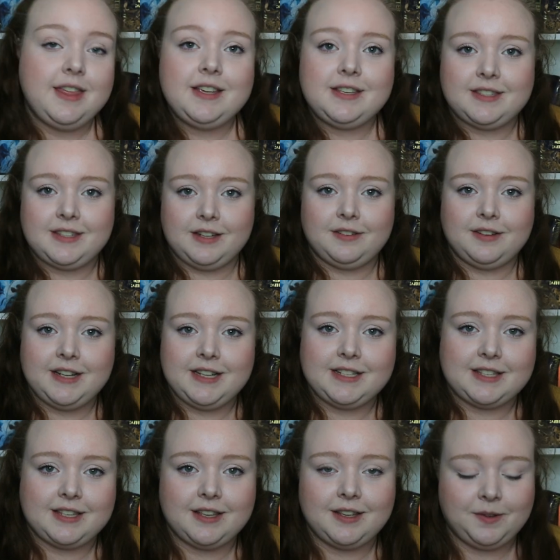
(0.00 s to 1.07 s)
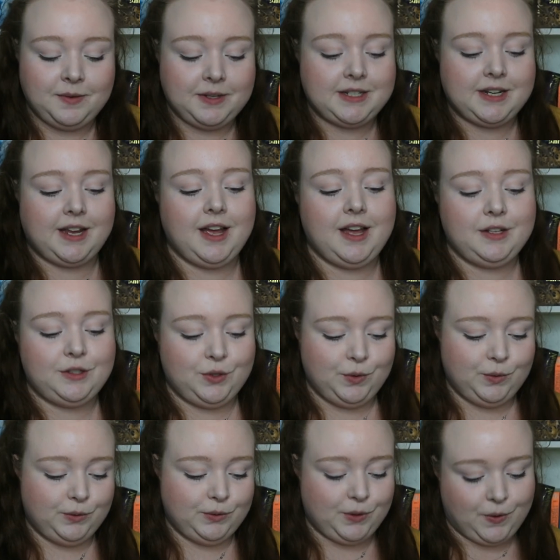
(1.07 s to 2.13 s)
this series, which I can't
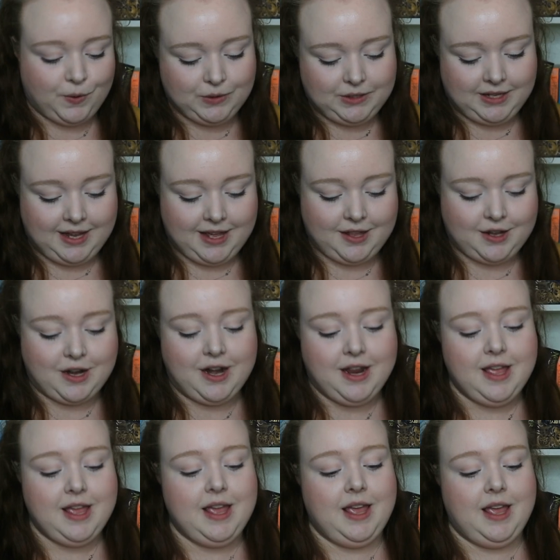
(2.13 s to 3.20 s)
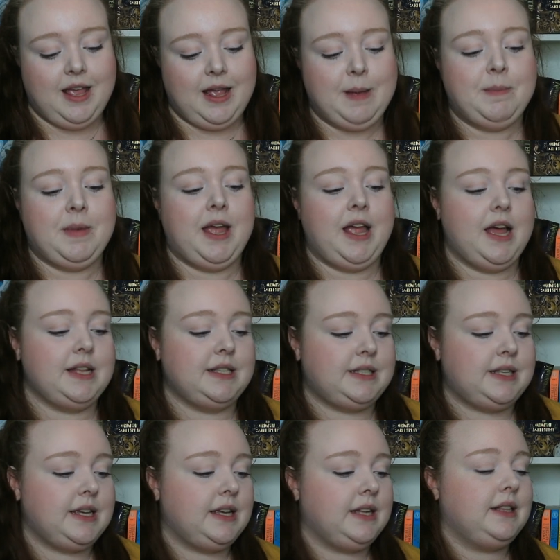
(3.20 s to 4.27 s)
hold all together in my hands.
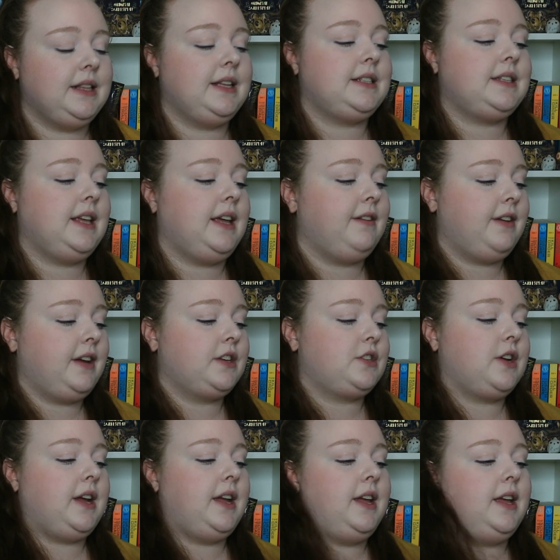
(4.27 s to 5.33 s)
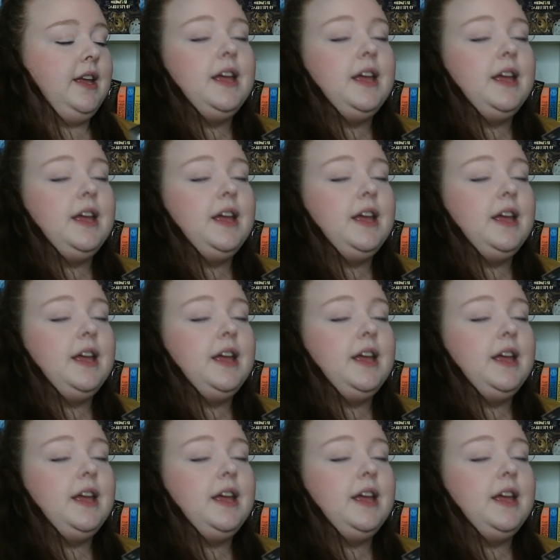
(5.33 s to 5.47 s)
Let's see if I can try.